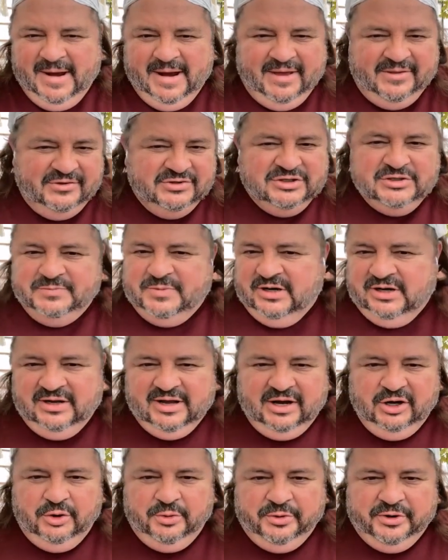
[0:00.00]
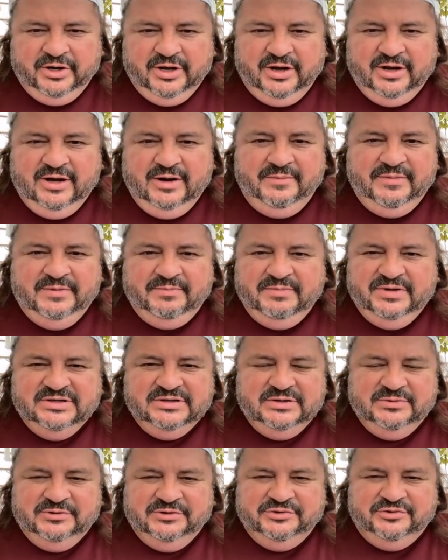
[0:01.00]
there's just been a lot going on. I've been
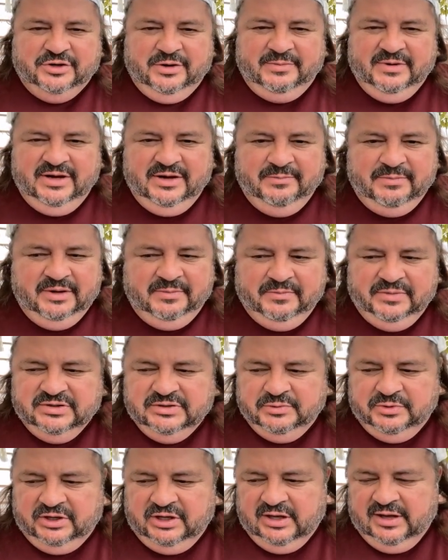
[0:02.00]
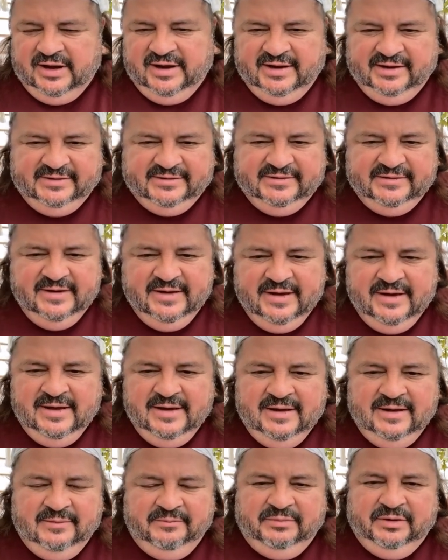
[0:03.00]
busy with drumming, been busy with clients,
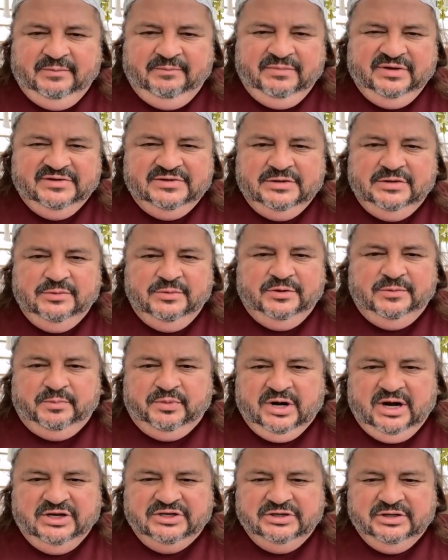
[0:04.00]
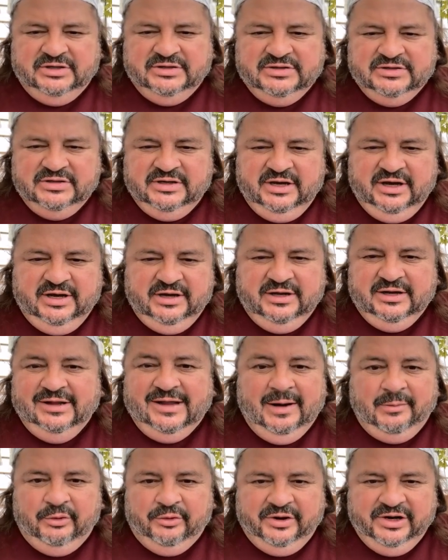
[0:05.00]
been busy with projects and
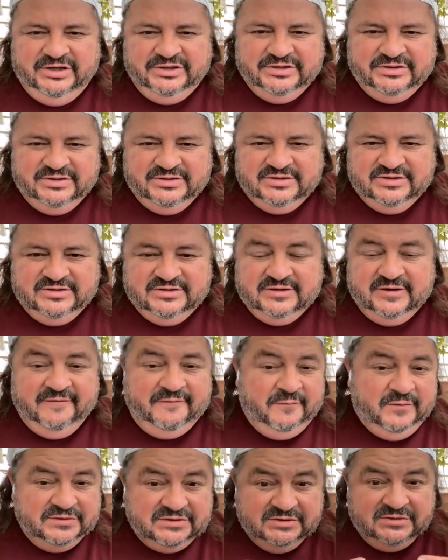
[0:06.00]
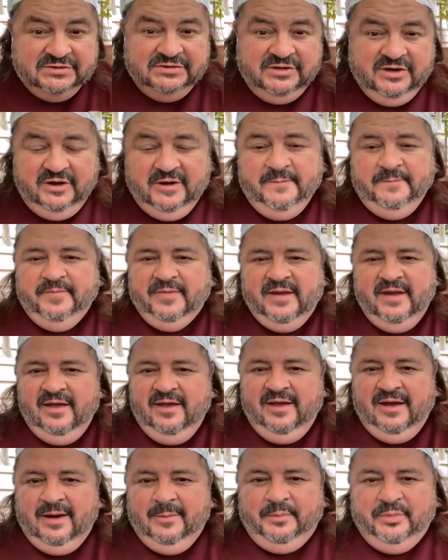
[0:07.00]
collaborations and stuff, which is good.
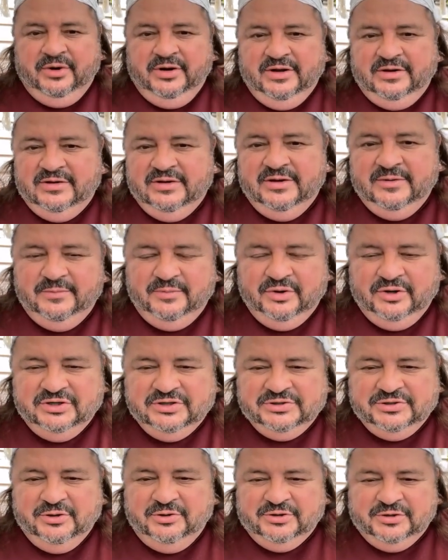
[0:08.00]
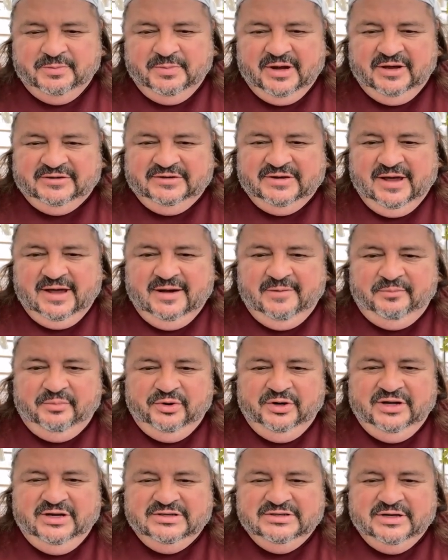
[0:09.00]
I'm pretty stoked about that. I'm
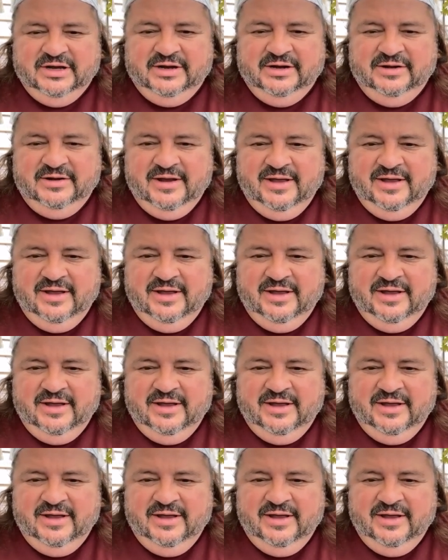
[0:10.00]
pretty excited.